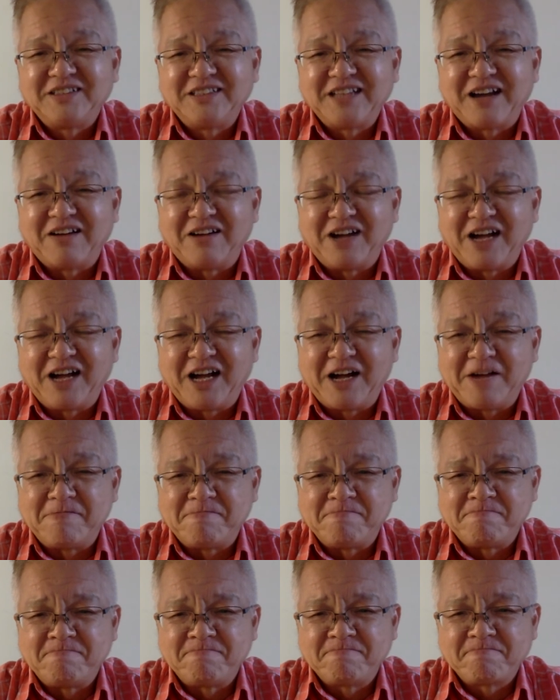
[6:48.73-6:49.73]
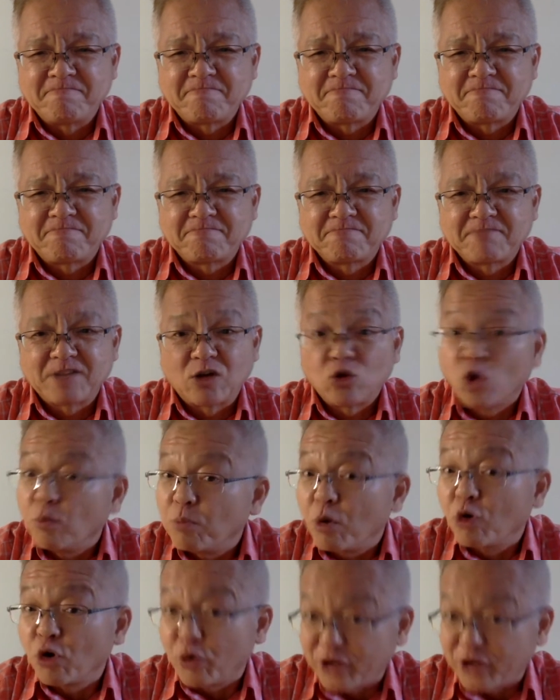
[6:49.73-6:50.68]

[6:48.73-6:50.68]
Now, Dongbo